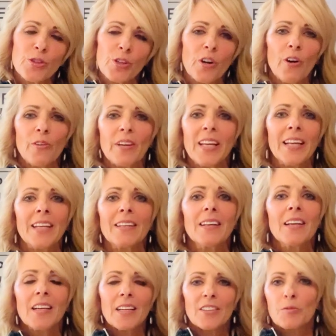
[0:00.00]
You don't need
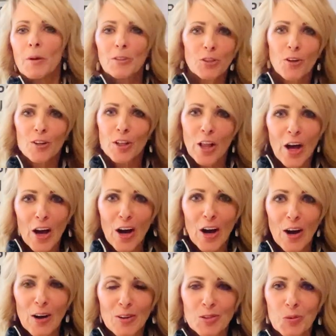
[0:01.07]
special
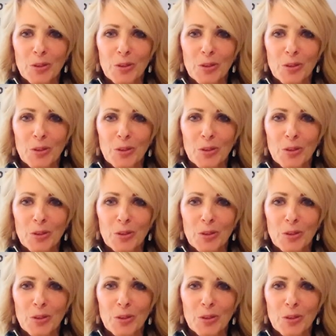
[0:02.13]
clothes.